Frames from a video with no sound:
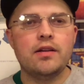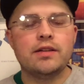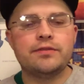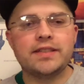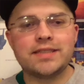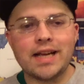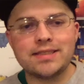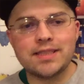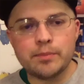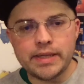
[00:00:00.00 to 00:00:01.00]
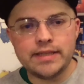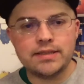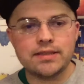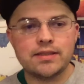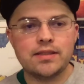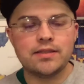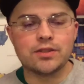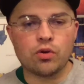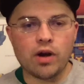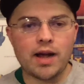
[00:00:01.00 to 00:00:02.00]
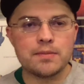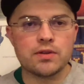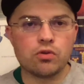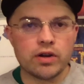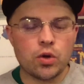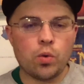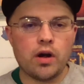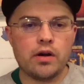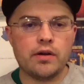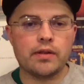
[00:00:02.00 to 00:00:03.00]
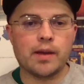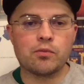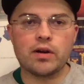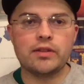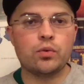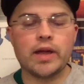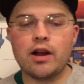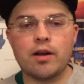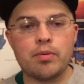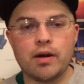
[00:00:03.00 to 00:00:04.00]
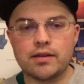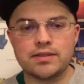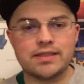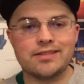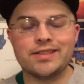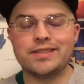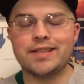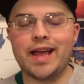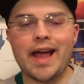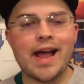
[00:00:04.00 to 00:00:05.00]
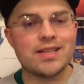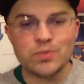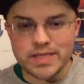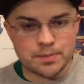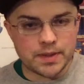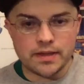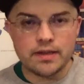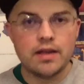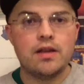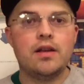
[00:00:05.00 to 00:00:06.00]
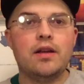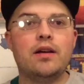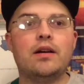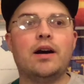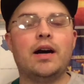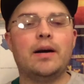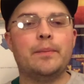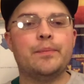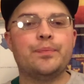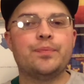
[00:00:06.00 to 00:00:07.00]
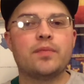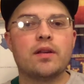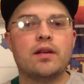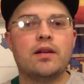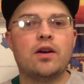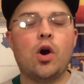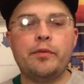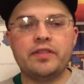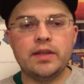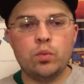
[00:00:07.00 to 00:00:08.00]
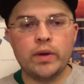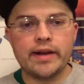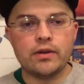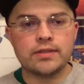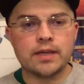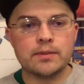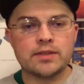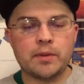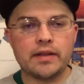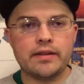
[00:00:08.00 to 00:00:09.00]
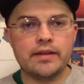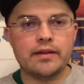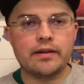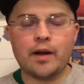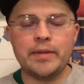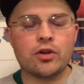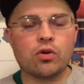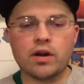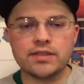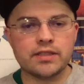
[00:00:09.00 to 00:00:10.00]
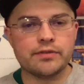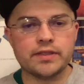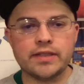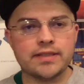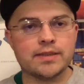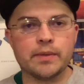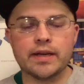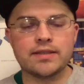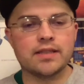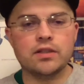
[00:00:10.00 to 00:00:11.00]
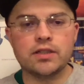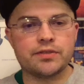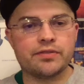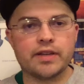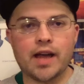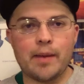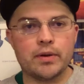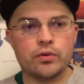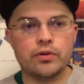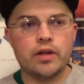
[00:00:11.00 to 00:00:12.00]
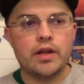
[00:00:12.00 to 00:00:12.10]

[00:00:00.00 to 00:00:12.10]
Fantastic Beasts, the crimes of Grindelwald. I'm running through the Harry Potter series as we speak. Um, hopefully, Widows comes to my theater. I'll be crushed if it doesn't, man, because it looks phenomenal.